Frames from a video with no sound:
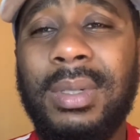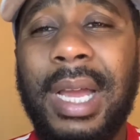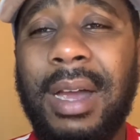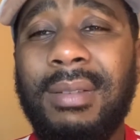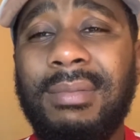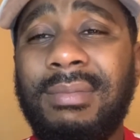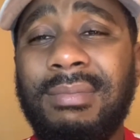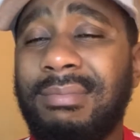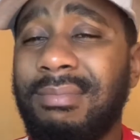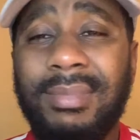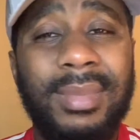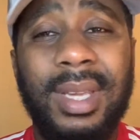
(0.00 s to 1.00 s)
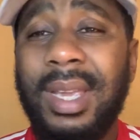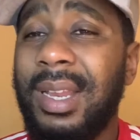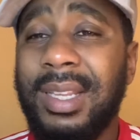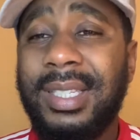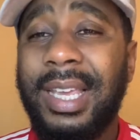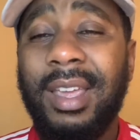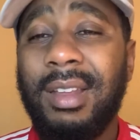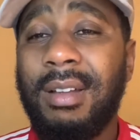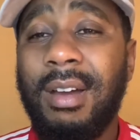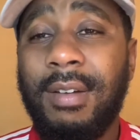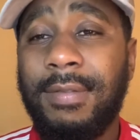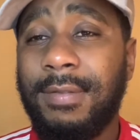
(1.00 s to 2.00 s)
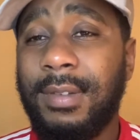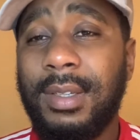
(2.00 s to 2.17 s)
down in the second half.